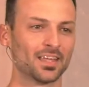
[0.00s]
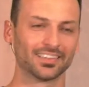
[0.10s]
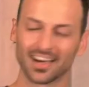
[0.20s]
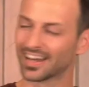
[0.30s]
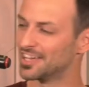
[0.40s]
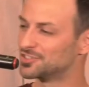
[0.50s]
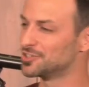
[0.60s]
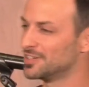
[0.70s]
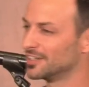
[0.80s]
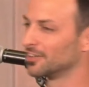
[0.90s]
God has
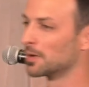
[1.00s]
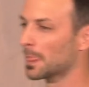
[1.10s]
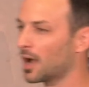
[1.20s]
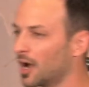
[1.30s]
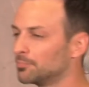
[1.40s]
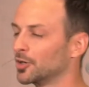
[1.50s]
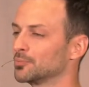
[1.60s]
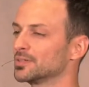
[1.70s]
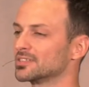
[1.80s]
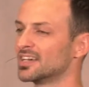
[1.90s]
you here on
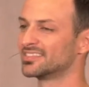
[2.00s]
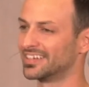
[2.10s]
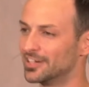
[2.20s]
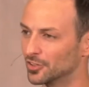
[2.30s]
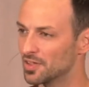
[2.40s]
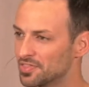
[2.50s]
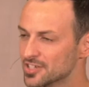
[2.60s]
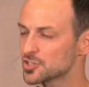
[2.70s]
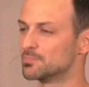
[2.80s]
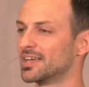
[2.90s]
purpose to hear
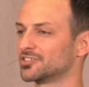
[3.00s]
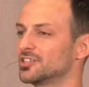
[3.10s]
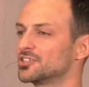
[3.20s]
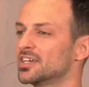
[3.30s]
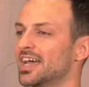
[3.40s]
this message,